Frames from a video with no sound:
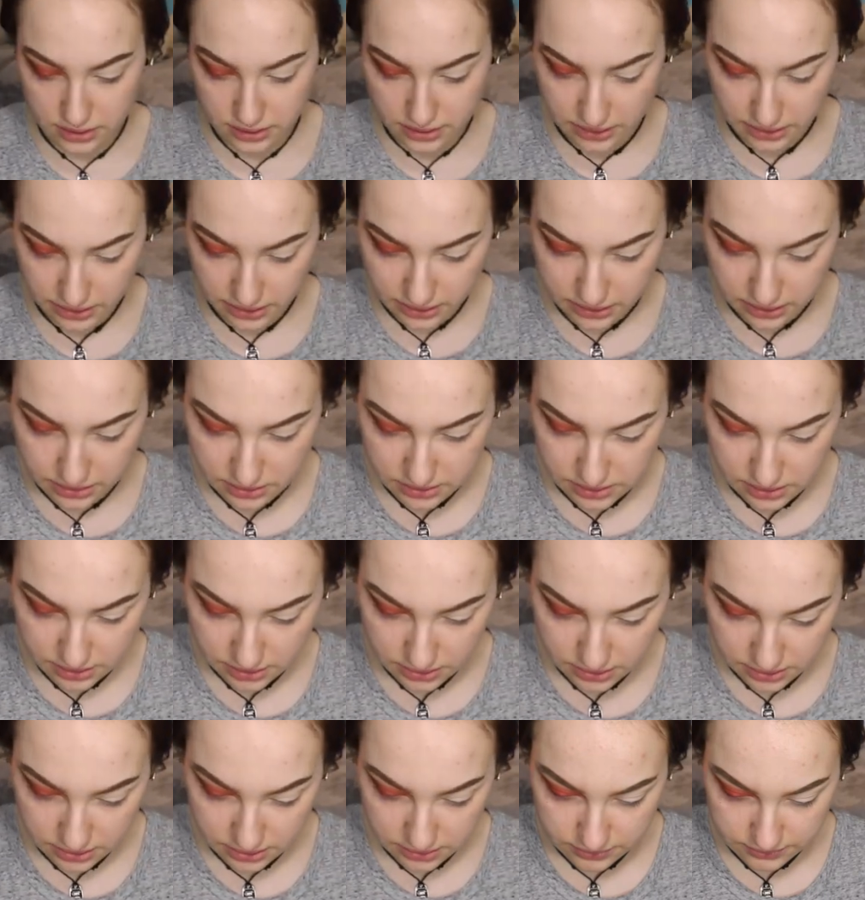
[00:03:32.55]
And
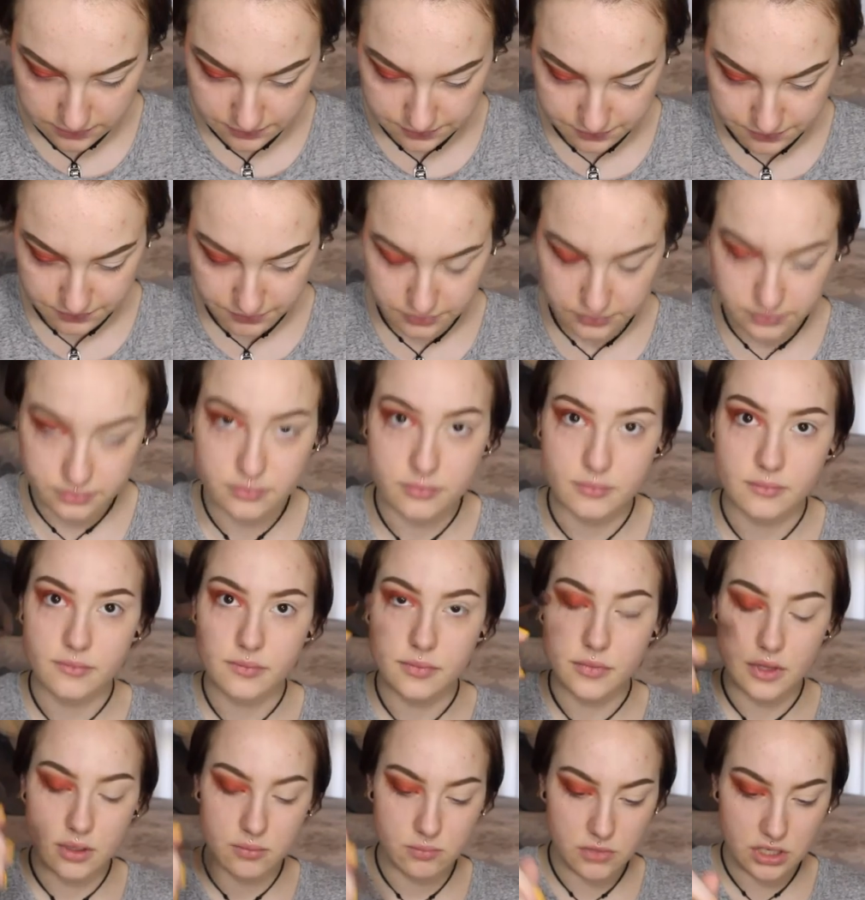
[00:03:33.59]

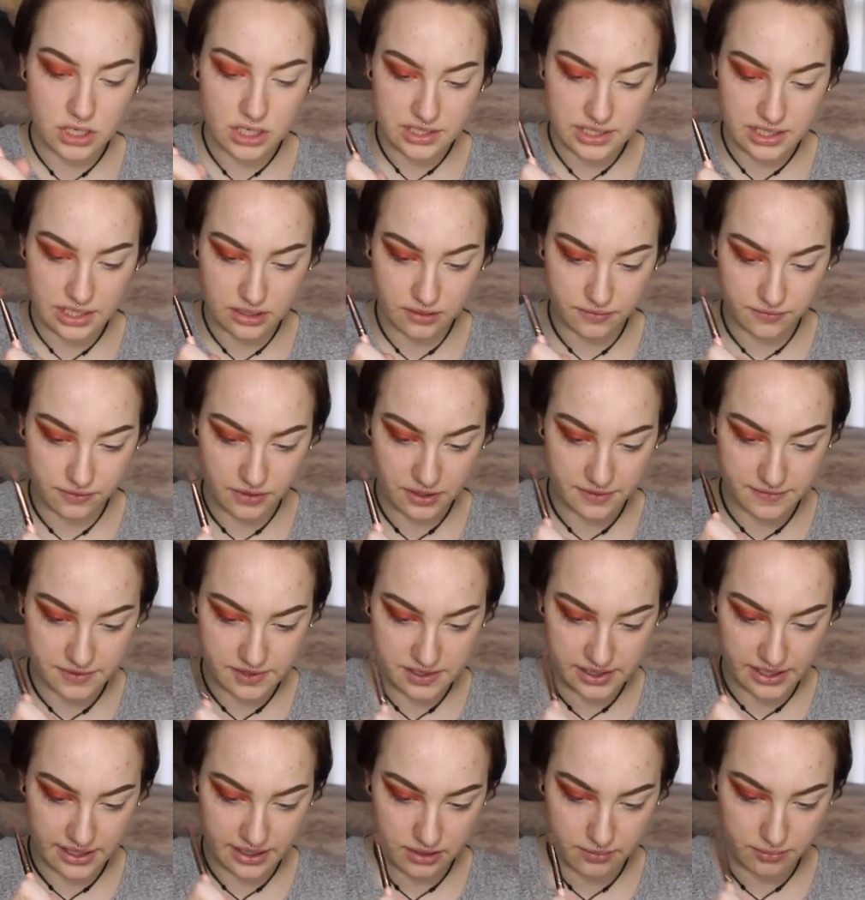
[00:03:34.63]
I'm going to take the fluffy
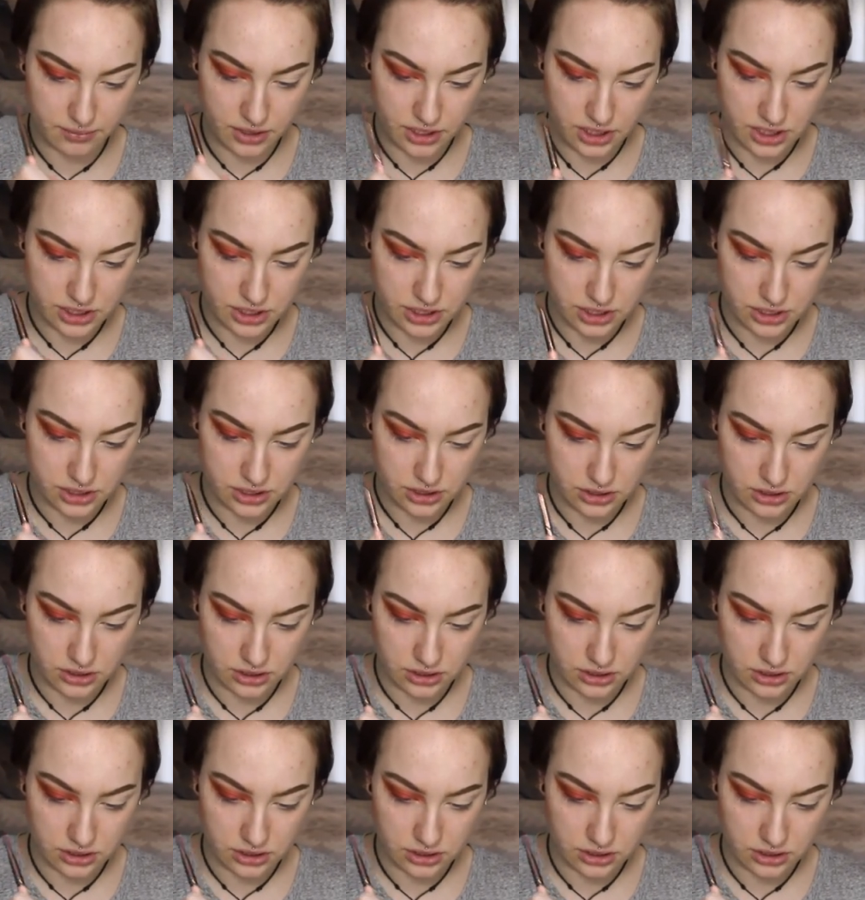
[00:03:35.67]
side of the brush,